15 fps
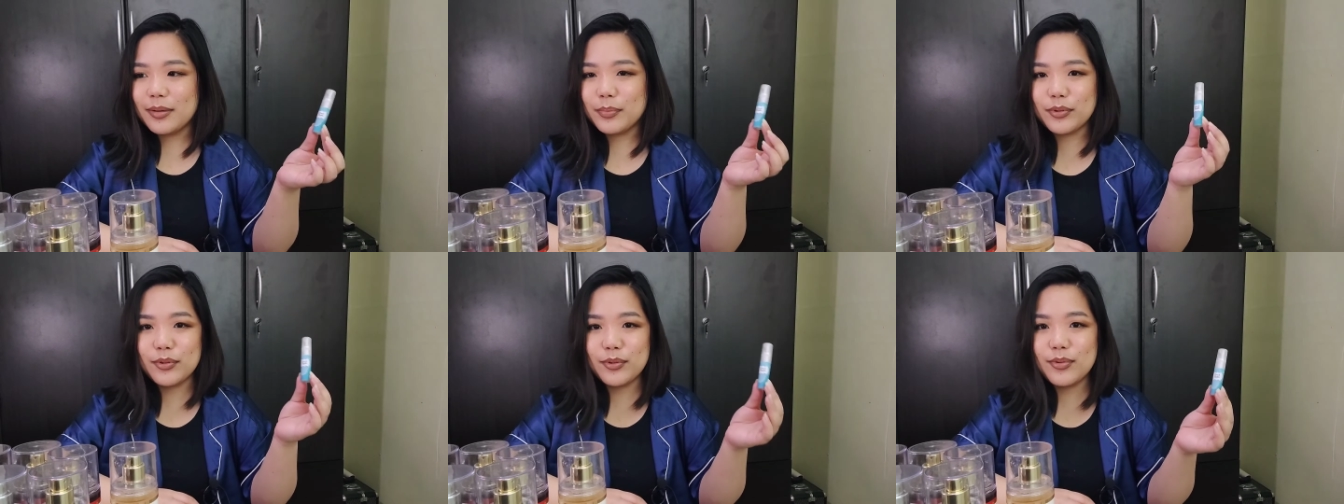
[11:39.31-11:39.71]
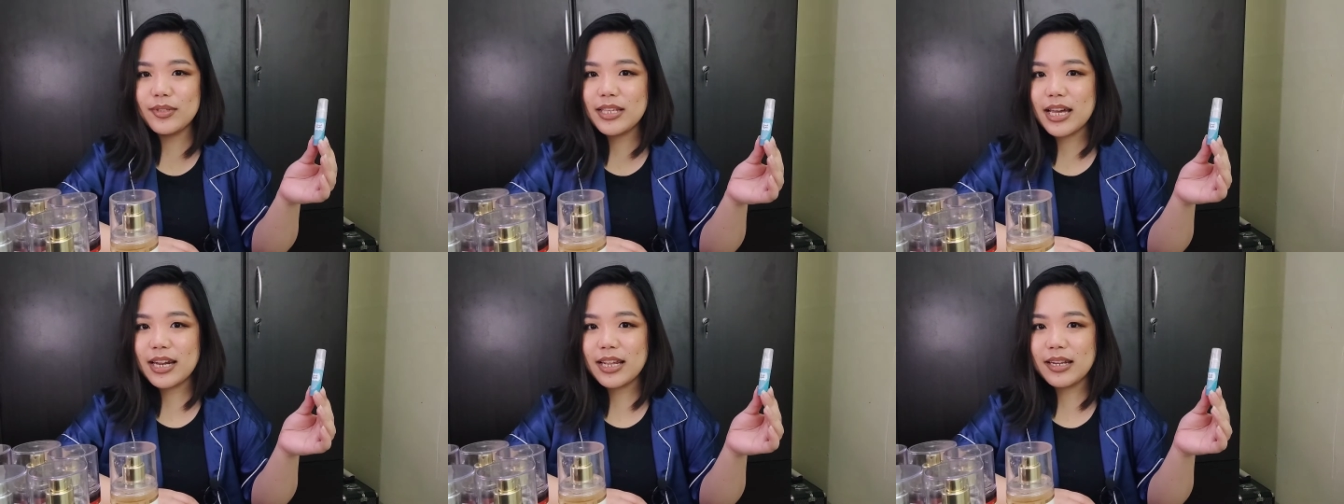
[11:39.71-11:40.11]
produce
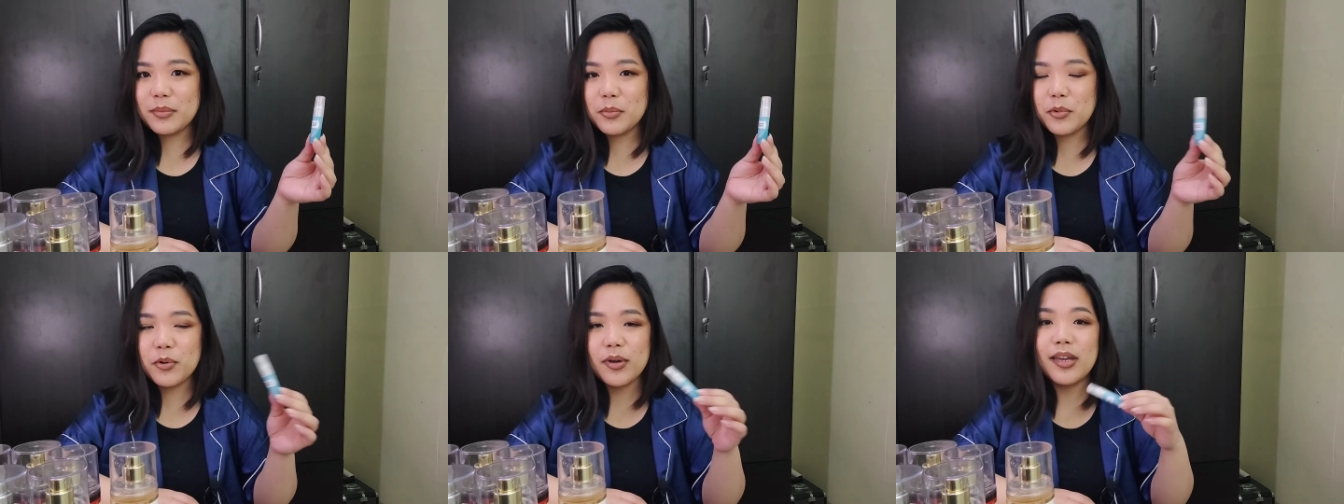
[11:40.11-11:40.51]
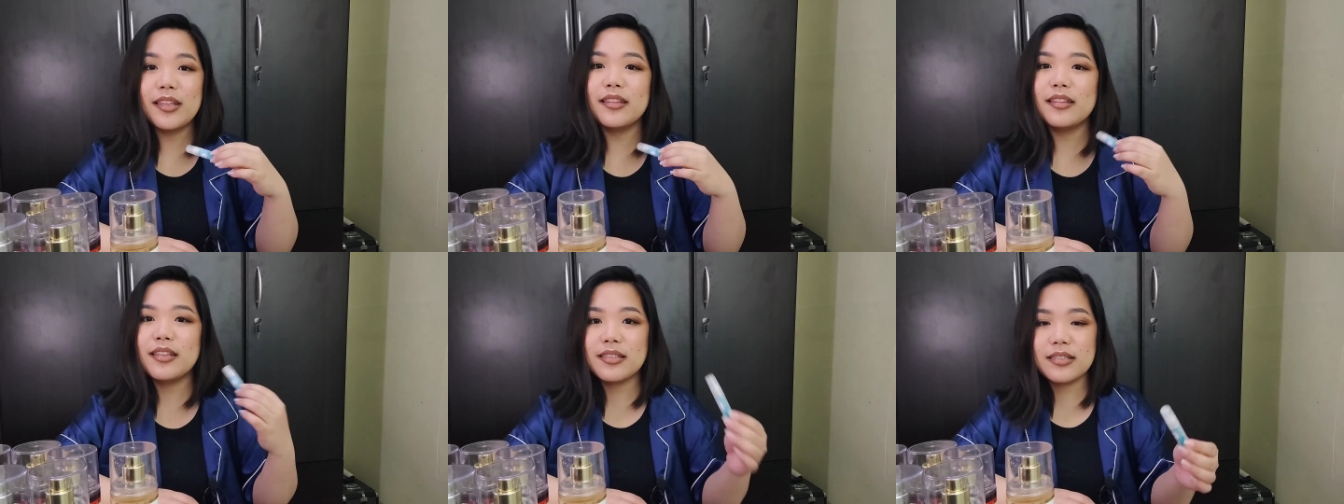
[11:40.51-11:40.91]
that anymore,
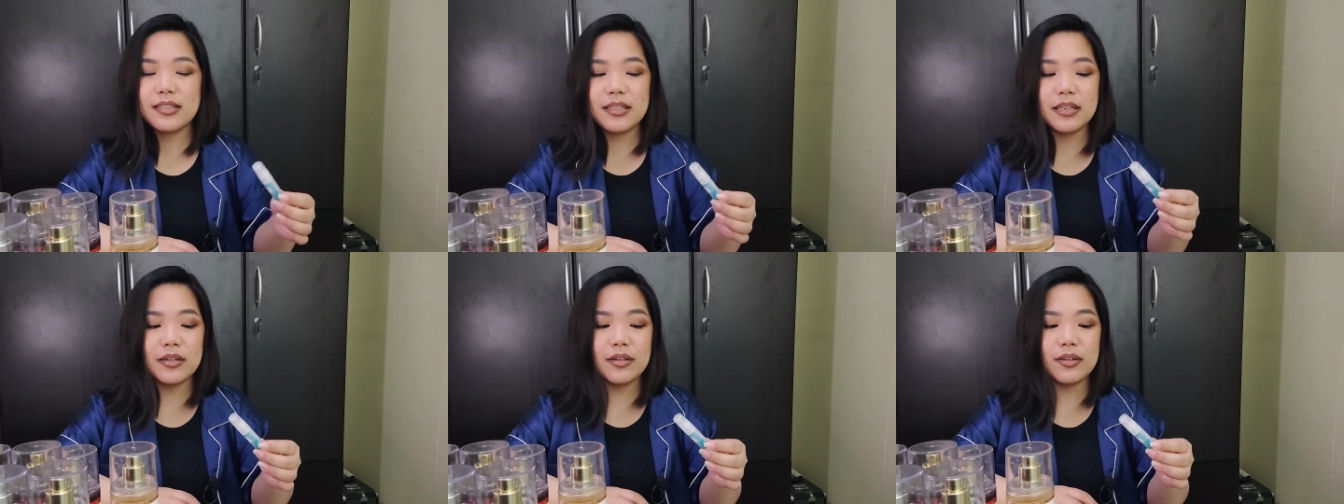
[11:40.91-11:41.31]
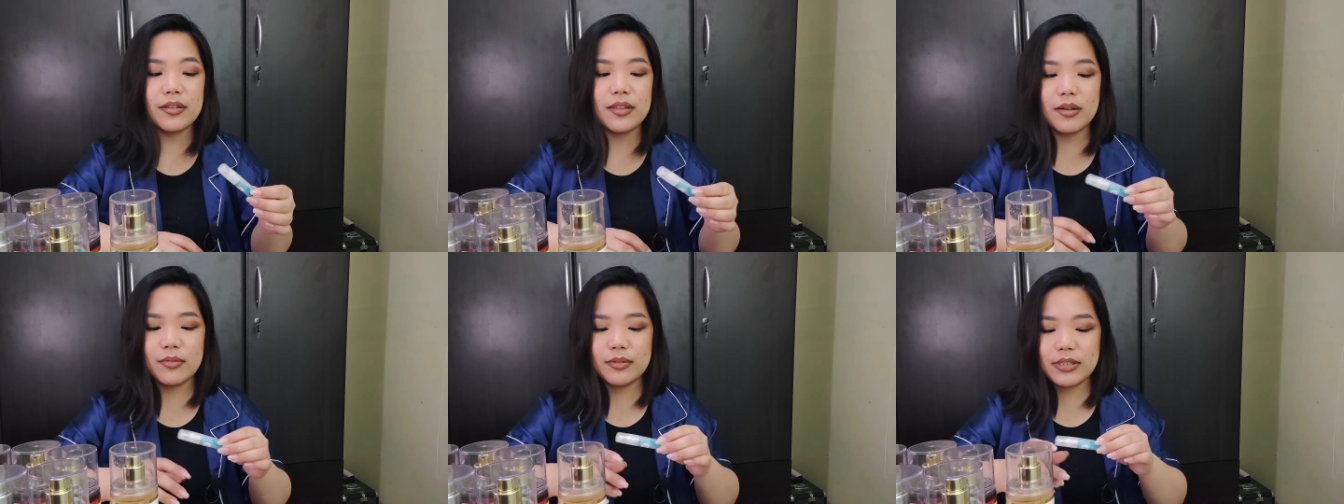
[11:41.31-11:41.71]
and this year
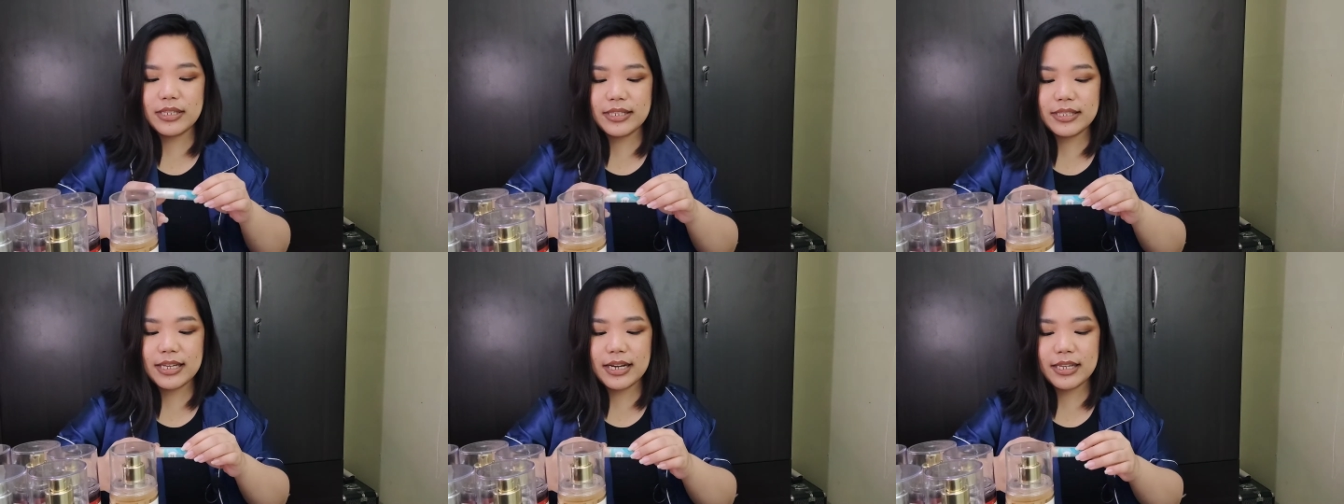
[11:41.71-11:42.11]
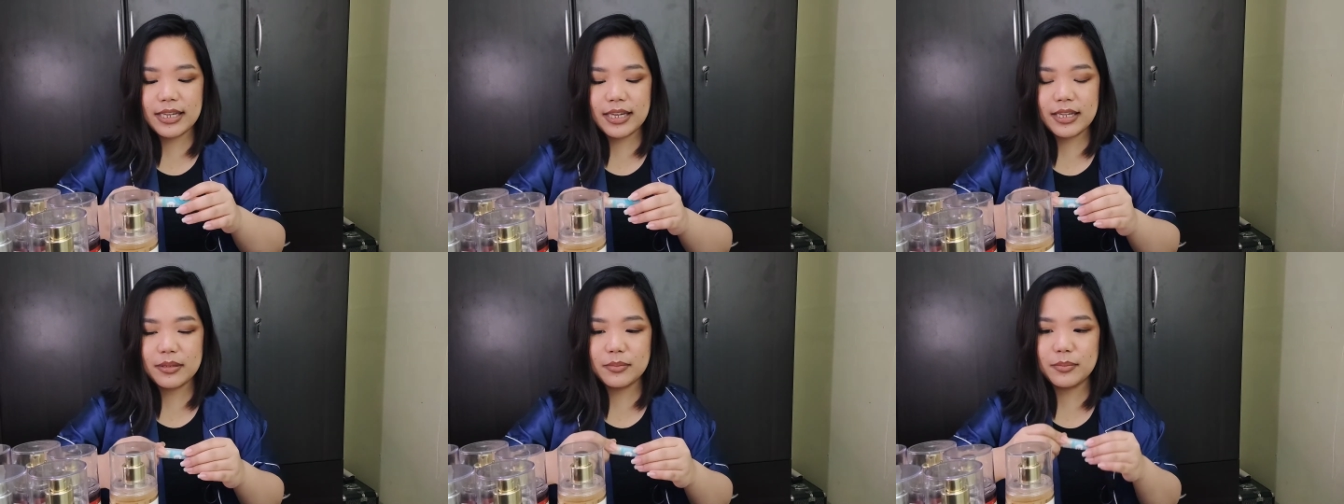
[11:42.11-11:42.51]
they released that
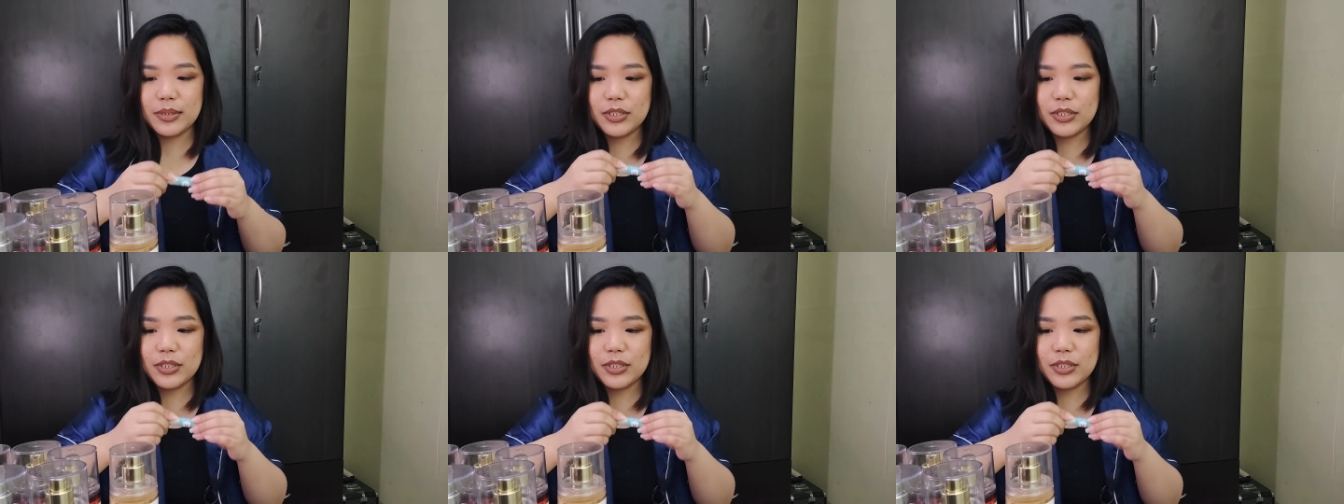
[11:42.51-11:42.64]
again.